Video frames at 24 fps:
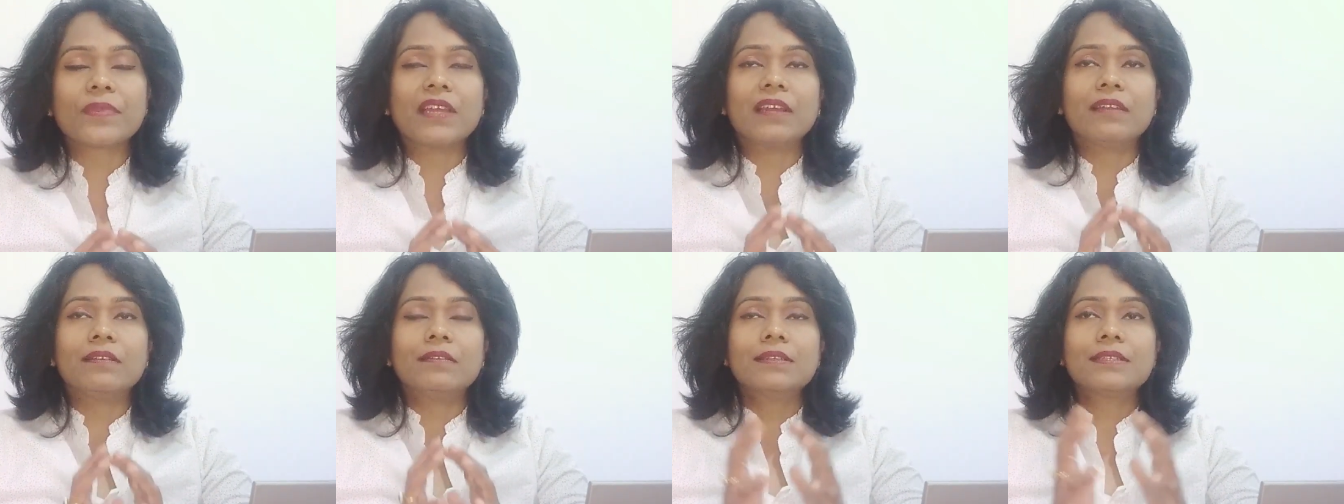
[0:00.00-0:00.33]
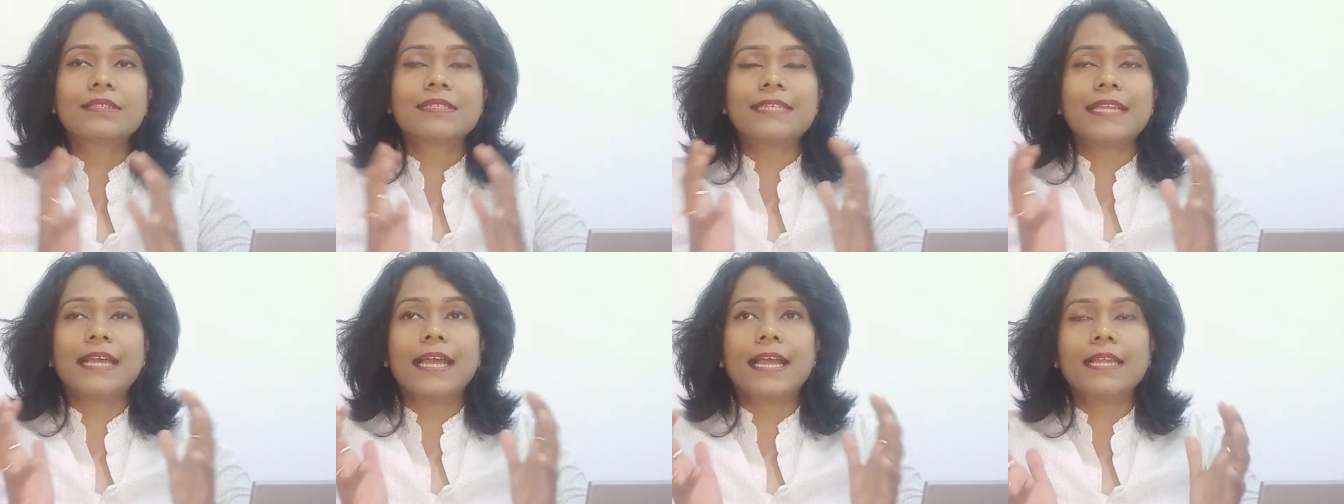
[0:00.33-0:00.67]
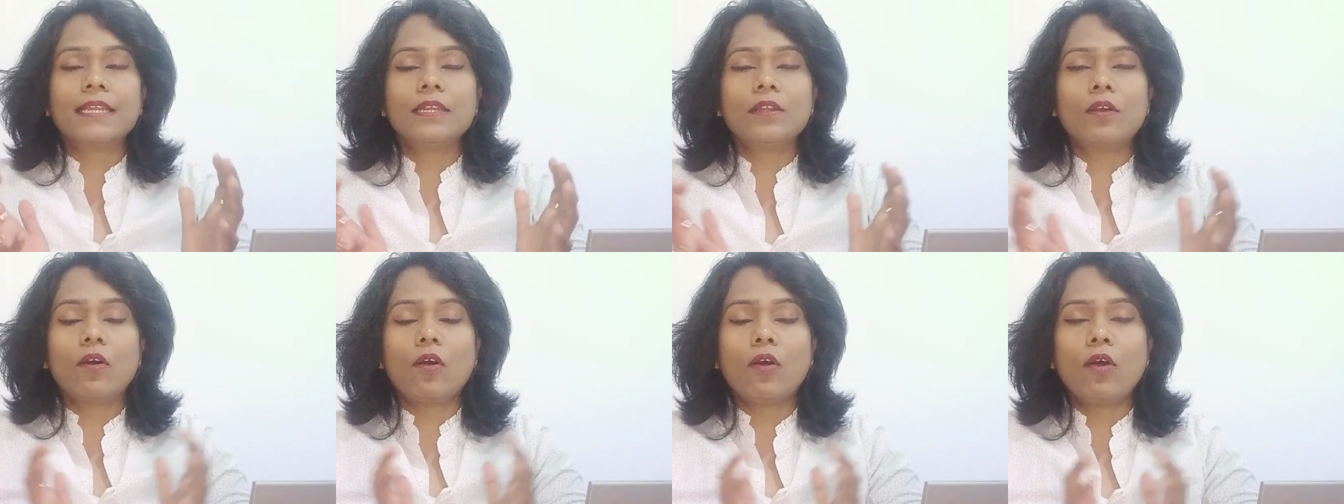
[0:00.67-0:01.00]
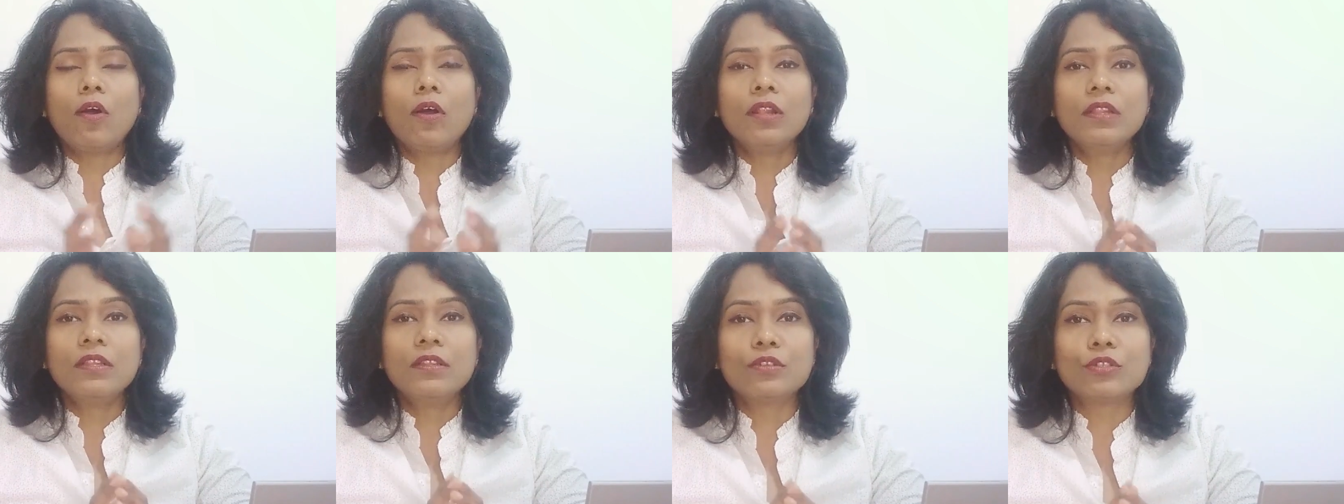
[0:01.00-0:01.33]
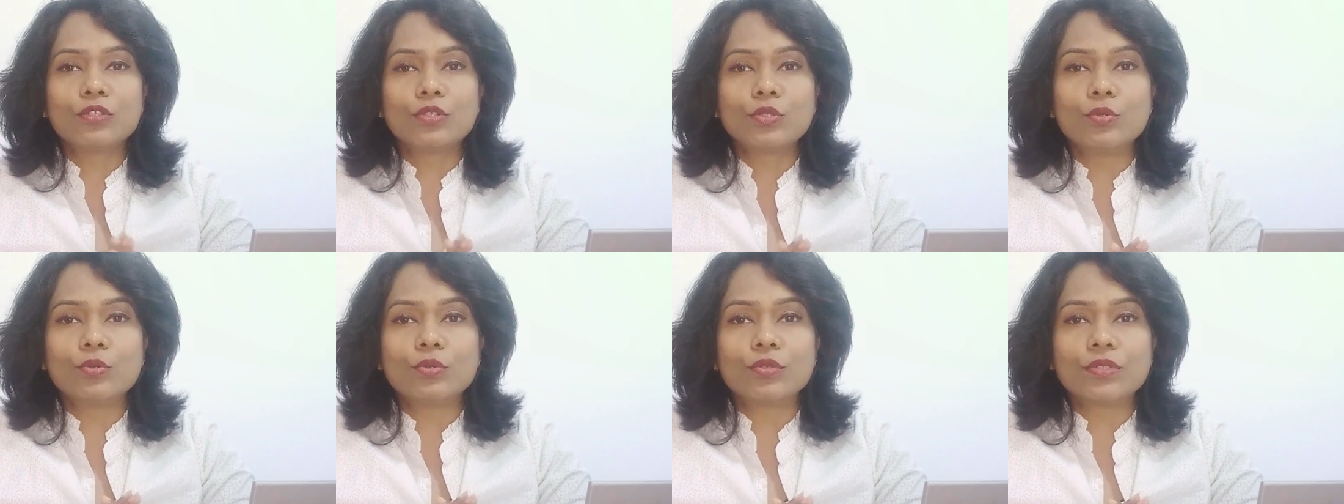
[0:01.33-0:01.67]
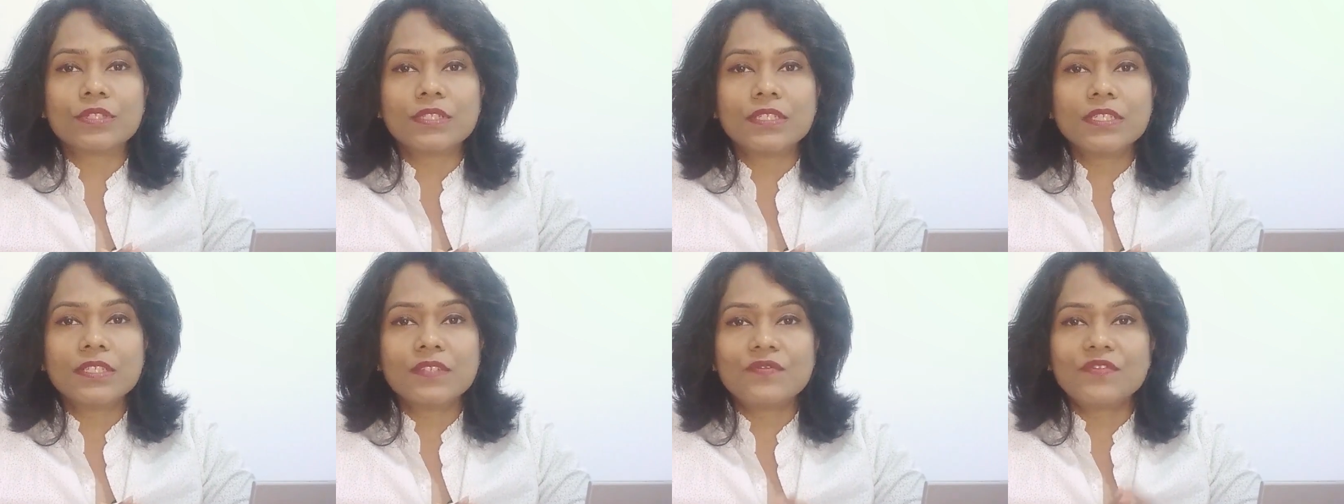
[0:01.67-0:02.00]
understand all the
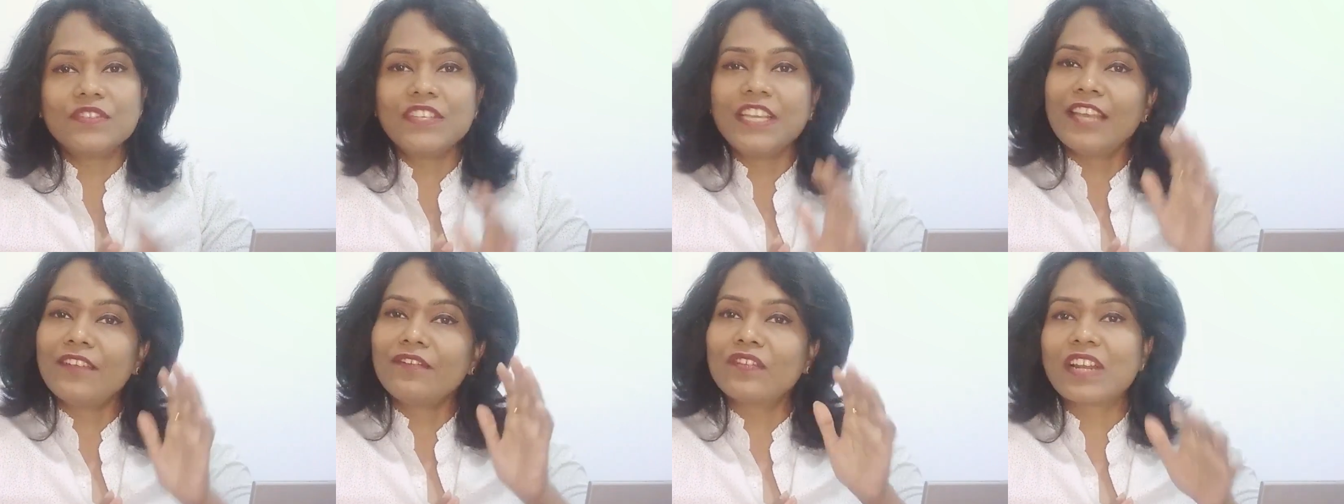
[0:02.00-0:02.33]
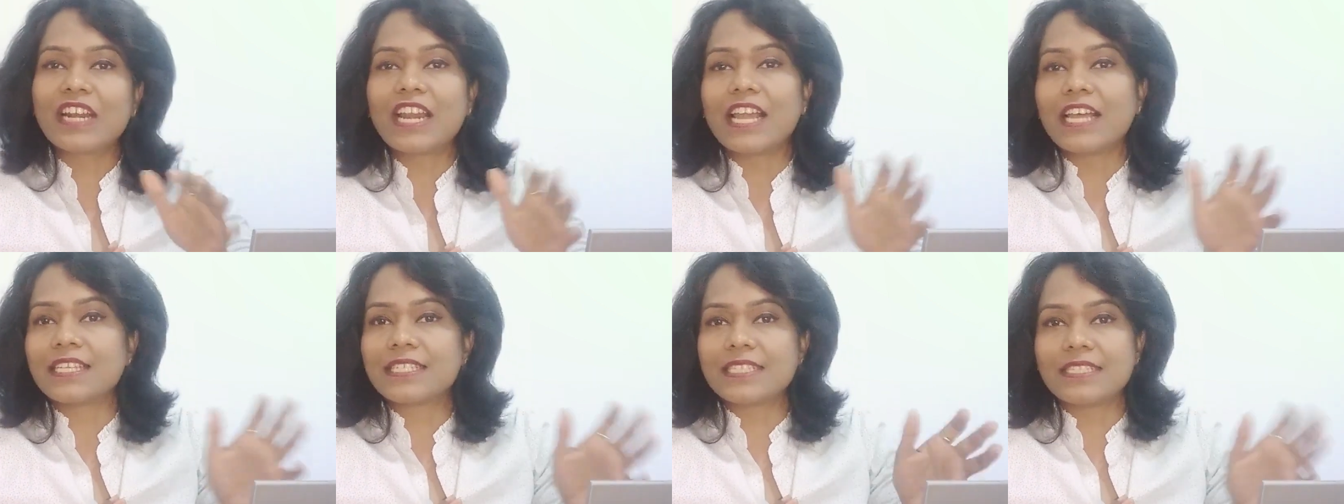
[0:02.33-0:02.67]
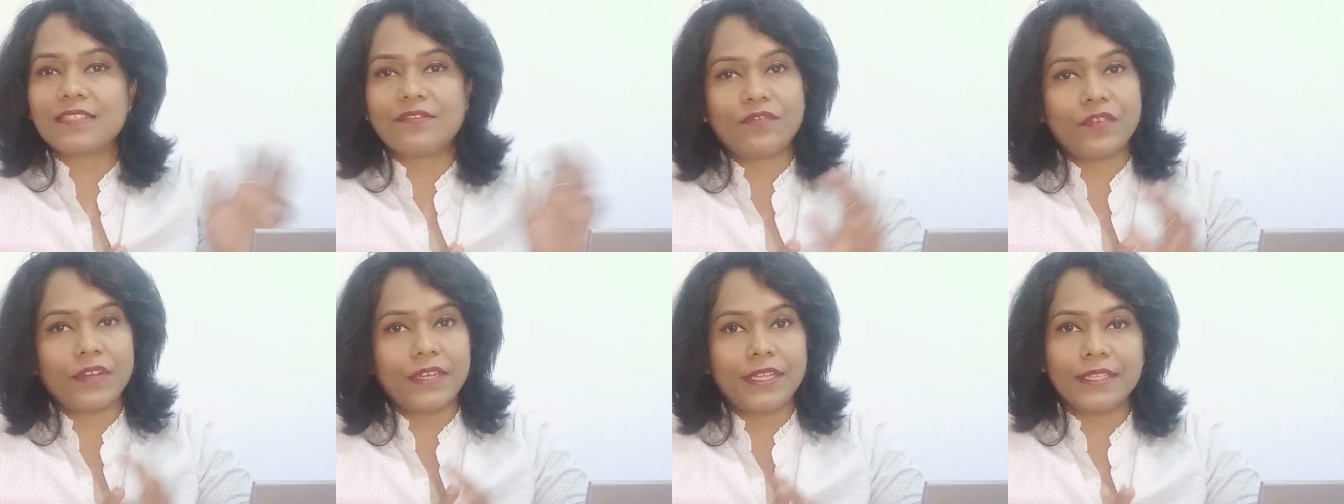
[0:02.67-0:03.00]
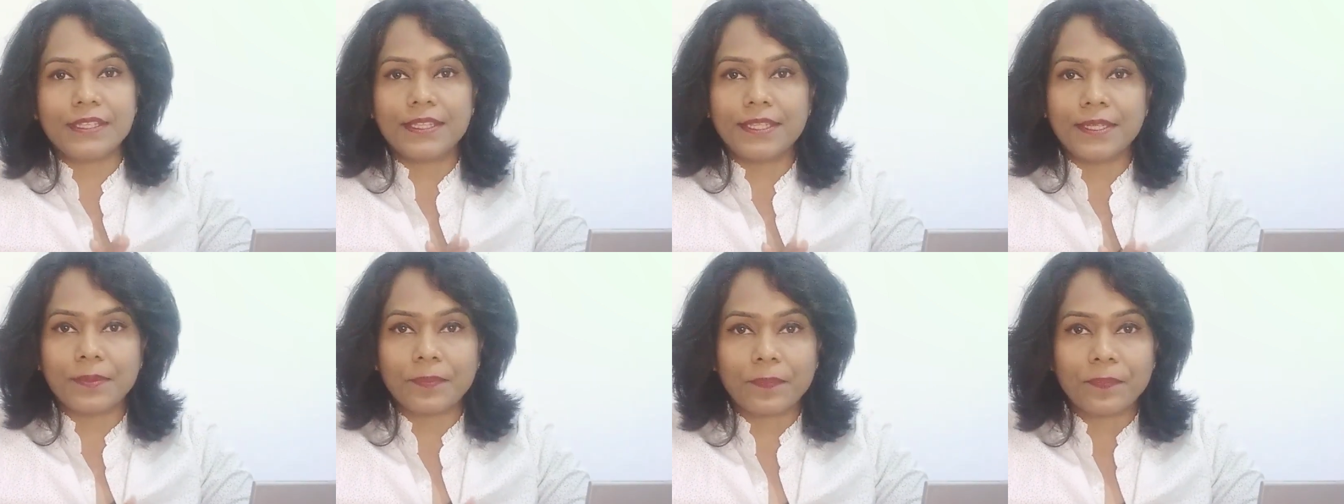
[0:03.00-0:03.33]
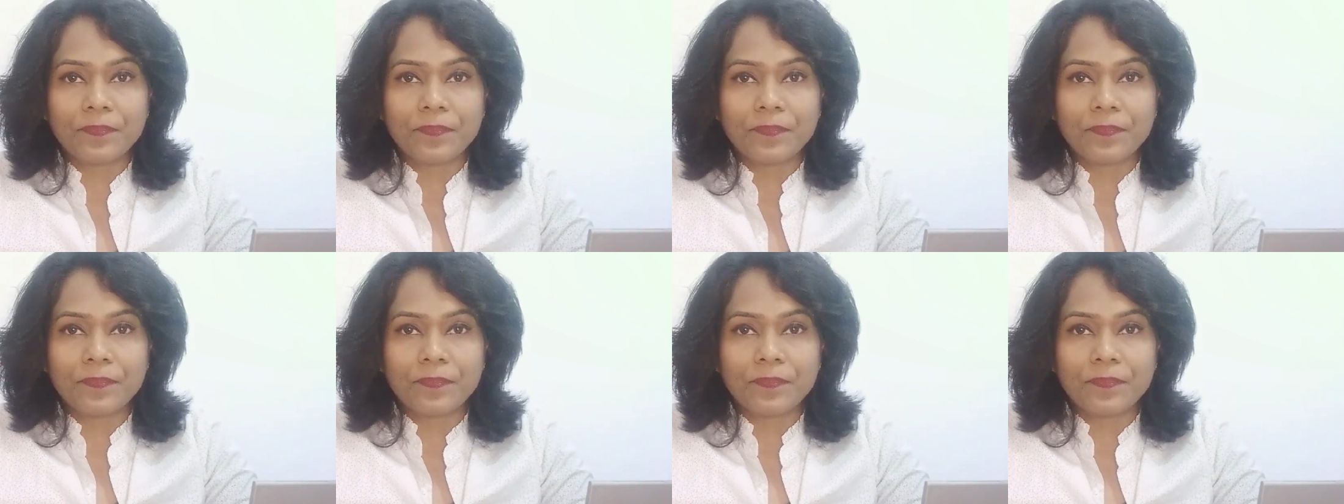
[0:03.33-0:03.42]
resources, we have classified them.